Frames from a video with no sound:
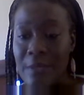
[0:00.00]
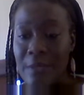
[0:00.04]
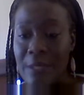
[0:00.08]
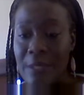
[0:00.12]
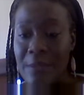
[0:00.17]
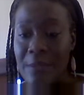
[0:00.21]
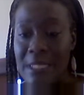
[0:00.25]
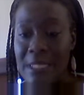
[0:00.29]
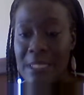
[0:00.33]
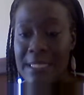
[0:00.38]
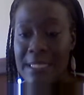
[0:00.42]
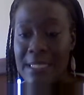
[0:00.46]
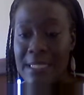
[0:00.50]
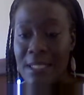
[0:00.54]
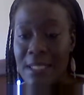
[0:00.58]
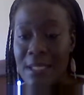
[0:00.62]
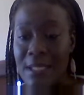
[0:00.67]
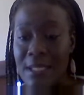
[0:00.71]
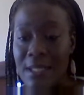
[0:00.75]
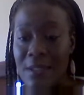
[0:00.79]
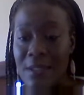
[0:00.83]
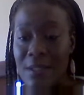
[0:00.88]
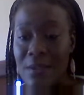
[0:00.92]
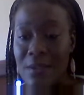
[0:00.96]
me
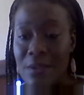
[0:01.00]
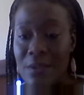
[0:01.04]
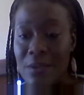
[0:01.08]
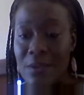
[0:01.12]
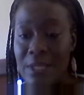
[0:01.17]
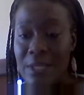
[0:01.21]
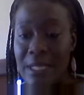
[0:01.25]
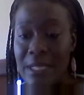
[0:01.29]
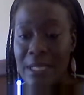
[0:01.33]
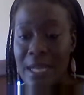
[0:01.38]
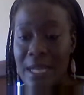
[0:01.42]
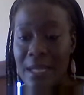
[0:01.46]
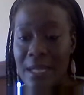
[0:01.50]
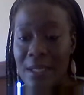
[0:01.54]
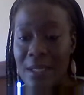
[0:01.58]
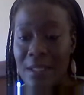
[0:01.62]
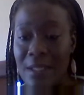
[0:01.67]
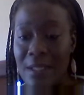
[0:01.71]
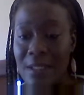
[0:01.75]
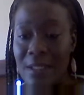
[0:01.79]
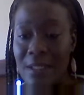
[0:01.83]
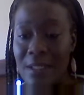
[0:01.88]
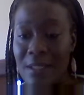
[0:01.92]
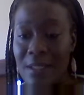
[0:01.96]
see. Lord, not
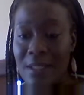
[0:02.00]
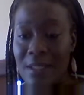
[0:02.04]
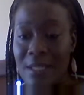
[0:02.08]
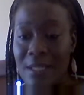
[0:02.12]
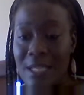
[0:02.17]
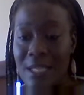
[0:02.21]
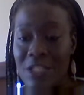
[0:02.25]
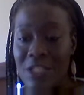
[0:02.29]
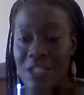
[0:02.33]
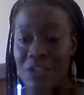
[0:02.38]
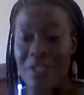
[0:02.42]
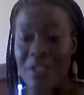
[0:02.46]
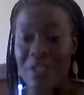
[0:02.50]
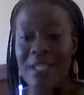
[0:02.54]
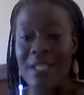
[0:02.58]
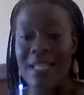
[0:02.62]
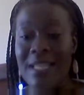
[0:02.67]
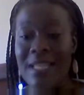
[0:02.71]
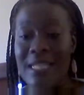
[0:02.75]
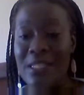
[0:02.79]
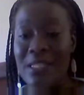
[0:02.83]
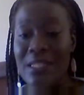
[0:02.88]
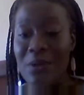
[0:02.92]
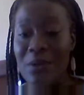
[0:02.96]
country.
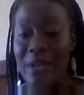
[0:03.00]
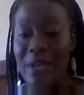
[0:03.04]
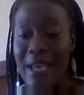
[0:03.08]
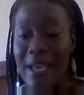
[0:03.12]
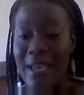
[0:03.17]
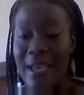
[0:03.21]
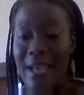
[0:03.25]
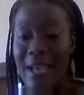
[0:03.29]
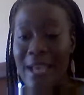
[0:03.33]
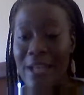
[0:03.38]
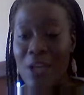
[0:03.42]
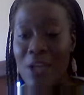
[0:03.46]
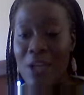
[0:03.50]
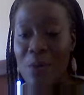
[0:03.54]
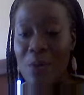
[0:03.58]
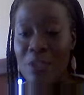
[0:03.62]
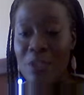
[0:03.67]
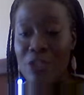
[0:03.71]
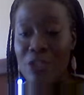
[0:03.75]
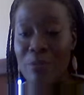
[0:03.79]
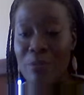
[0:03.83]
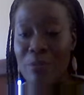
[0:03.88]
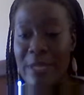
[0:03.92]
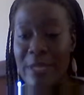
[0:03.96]
That's okay. I know
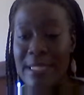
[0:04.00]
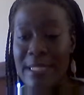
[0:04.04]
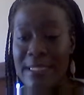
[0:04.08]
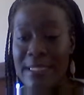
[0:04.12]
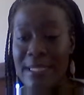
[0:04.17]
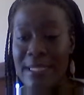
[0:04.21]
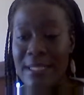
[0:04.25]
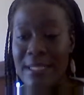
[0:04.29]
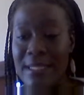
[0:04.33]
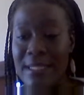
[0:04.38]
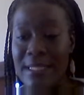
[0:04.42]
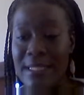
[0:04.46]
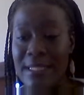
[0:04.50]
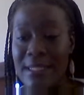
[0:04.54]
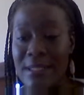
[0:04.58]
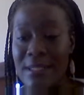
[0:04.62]
what you meant, sis.